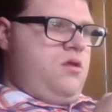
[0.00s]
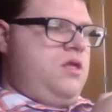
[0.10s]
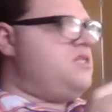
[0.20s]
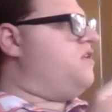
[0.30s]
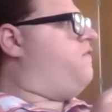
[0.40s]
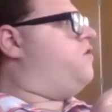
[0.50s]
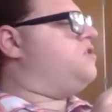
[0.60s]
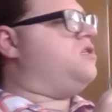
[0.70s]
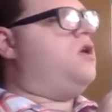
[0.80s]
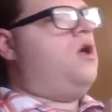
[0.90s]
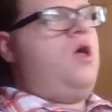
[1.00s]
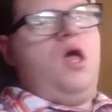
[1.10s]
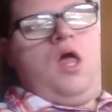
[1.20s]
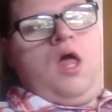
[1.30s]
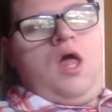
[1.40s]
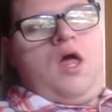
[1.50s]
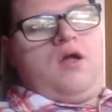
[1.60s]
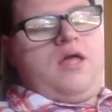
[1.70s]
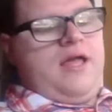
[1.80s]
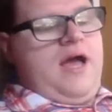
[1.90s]
This is the first.
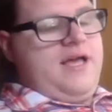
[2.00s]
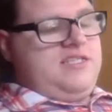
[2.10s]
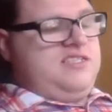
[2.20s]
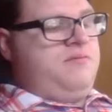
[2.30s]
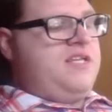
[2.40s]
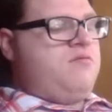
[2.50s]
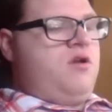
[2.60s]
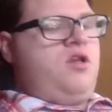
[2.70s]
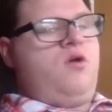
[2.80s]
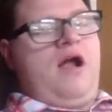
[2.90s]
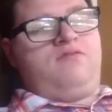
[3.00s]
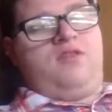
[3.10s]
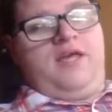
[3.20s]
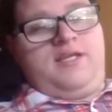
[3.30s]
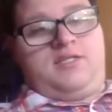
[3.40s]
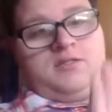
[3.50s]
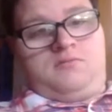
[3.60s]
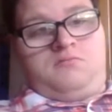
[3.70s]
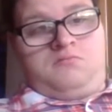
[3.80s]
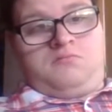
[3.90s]
Okay, guys, there's some things I want to do after this.
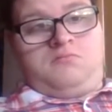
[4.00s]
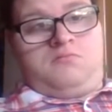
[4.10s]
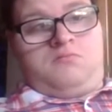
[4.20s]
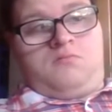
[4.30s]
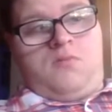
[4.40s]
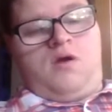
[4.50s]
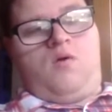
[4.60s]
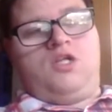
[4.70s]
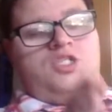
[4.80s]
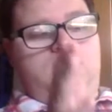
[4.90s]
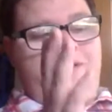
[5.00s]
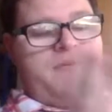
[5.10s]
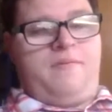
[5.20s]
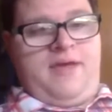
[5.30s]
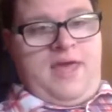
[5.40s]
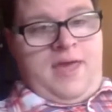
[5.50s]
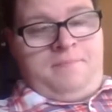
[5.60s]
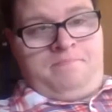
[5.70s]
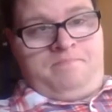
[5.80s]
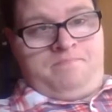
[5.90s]
I'm going to watch some Epic Mickey.